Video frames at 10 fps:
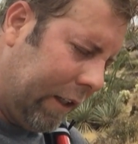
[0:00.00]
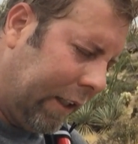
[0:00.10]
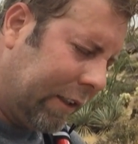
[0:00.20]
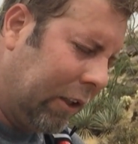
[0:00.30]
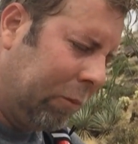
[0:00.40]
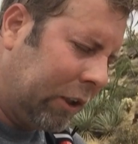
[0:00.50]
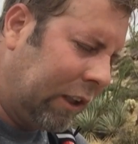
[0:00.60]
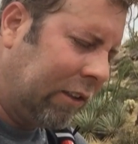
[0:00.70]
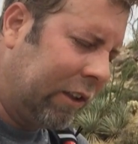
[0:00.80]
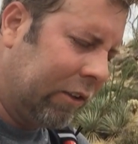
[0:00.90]
it's so much
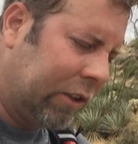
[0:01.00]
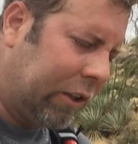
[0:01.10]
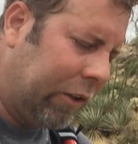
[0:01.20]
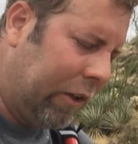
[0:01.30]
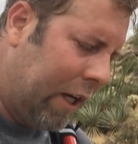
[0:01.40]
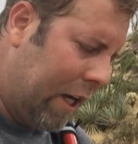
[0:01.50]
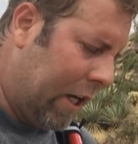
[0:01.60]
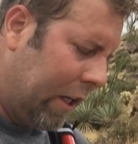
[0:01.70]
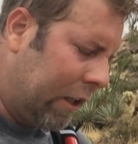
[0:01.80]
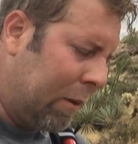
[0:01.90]
easier to
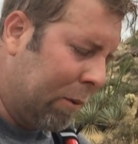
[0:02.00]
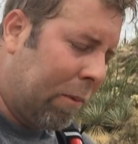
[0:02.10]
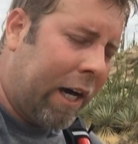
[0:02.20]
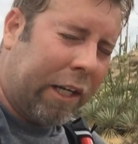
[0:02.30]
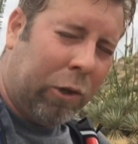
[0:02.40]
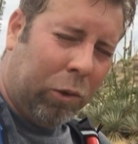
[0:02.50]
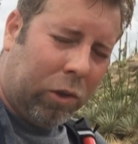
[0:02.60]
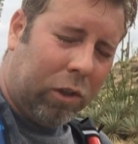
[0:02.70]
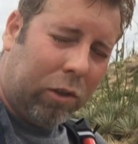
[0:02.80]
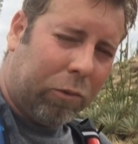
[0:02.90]
keep your body
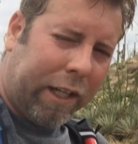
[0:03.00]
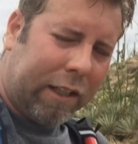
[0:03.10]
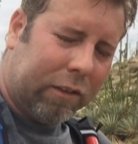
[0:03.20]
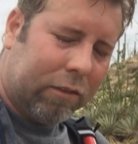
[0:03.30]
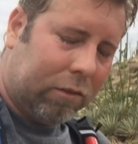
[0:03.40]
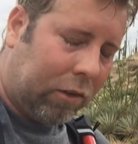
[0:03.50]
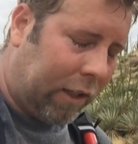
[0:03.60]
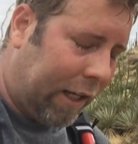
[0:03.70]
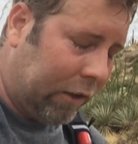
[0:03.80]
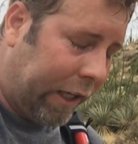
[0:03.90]
cool when that
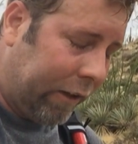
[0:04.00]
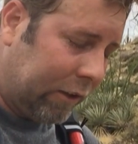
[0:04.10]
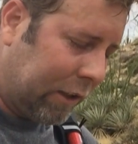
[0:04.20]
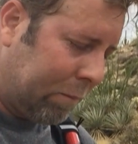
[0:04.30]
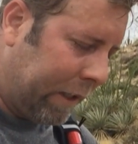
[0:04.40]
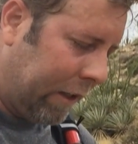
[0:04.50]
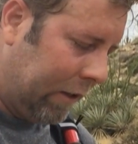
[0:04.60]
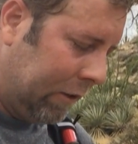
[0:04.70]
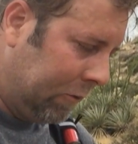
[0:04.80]
cloud layer is up there.